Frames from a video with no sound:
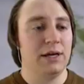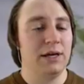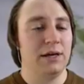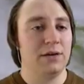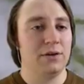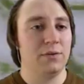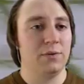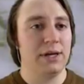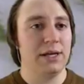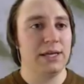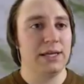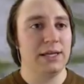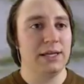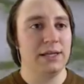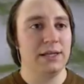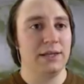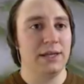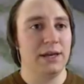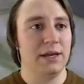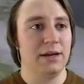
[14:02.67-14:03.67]
How do I get
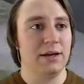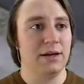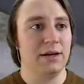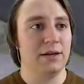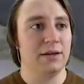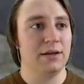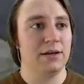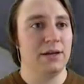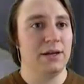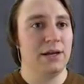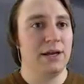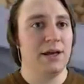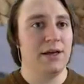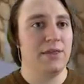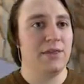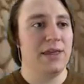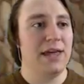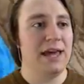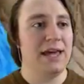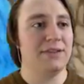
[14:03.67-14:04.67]
in there?
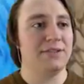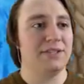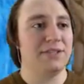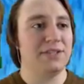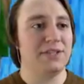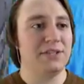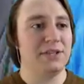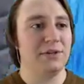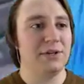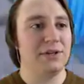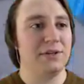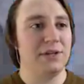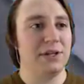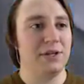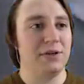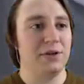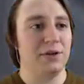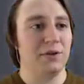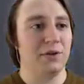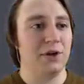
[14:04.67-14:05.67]
That is a secret that
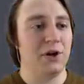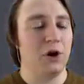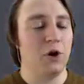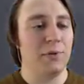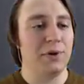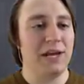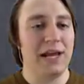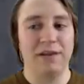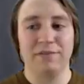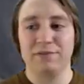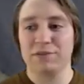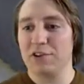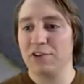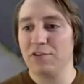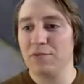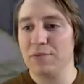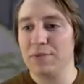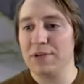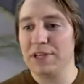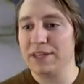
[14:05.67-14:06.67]
you can only open after
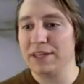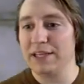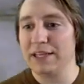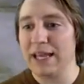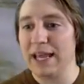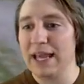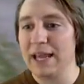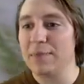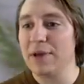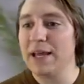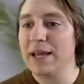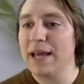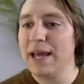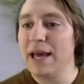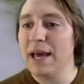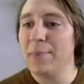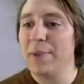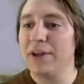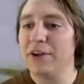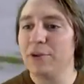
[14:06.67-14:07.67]
you've beaten the game.
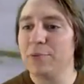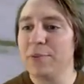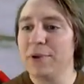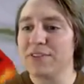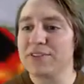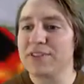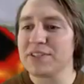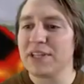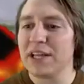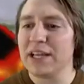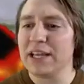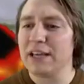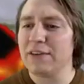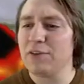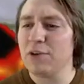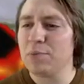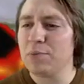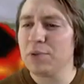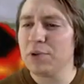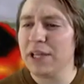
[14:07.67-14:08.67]
Melio Mail says, like,
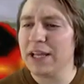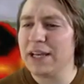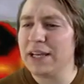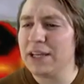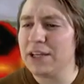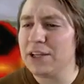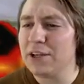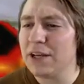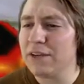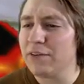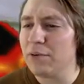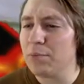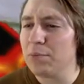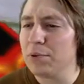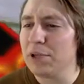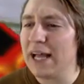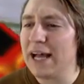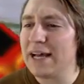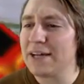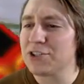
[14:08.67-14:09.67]
if you played it, you'd have a
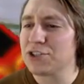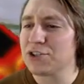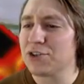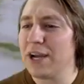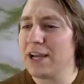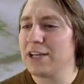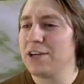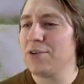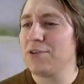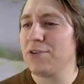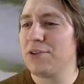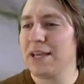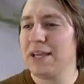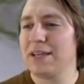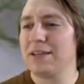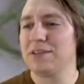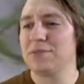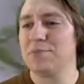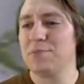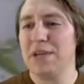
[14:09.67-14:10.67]
blast trying new
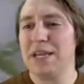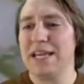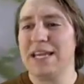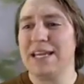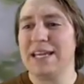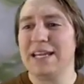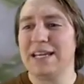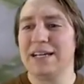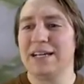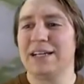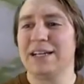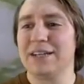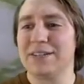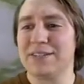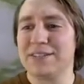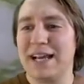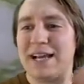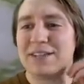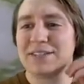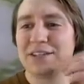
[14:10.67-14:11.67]
things, being an
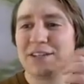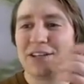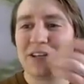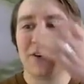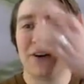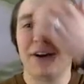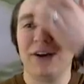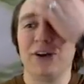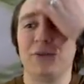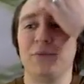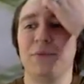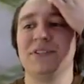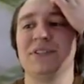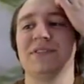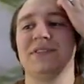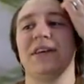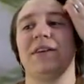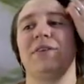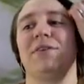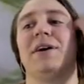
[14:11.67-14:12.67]
assassin or alchemist,
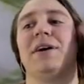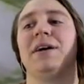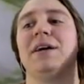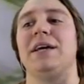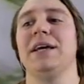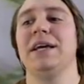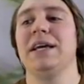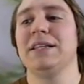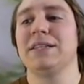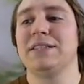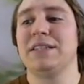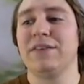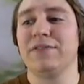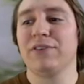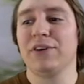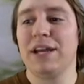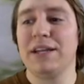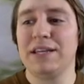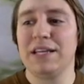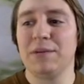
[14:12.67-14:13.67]
etc. It's
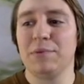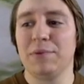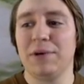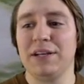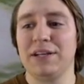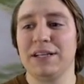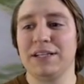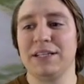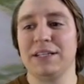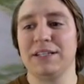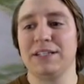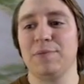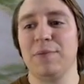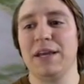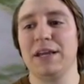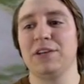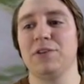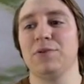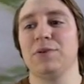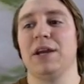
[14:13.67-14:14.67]
never ending but addicting to
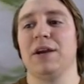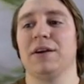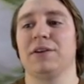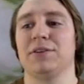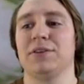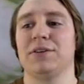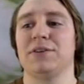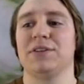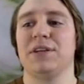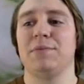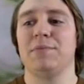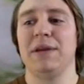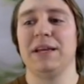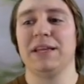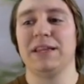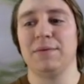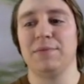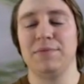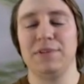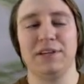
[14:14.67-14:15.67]
make new characters and
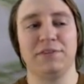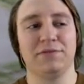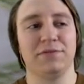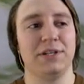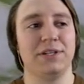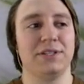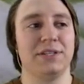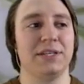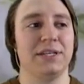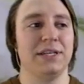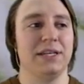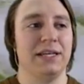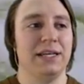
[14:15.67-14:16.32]
make them different.